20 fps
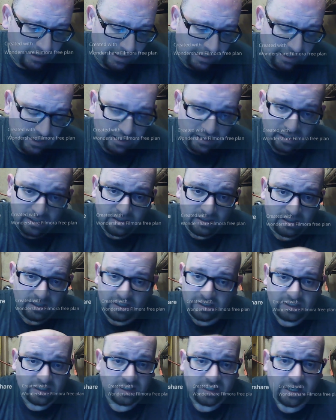And
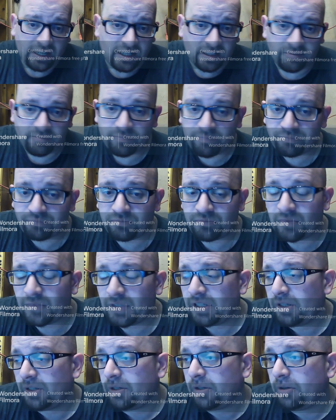you can't.
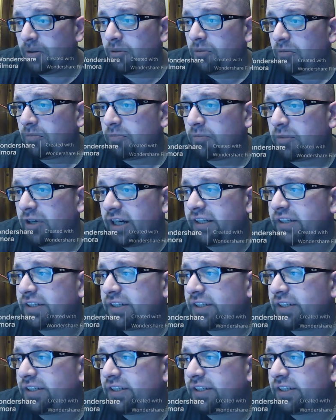But